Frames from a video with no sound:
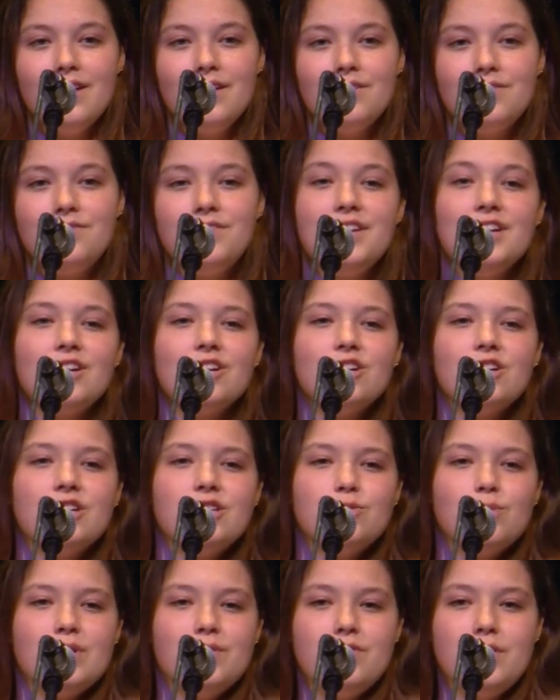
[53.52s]
Fear
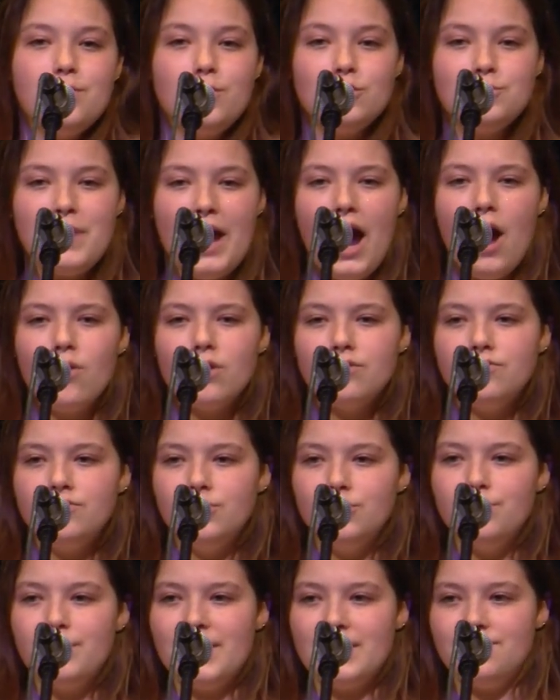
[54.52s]
is one of the most
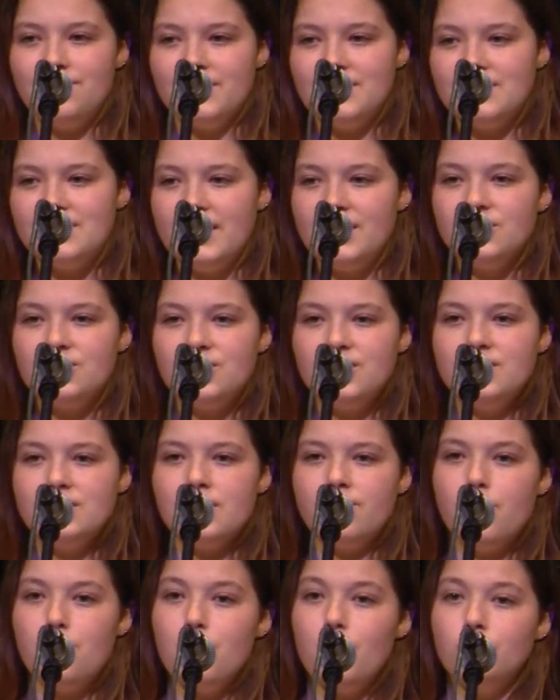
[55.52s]
powerful manifestations
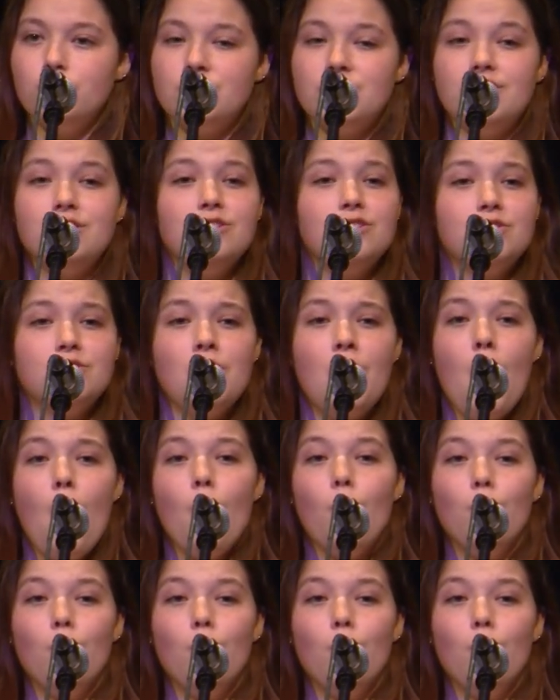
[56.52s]
of emotions.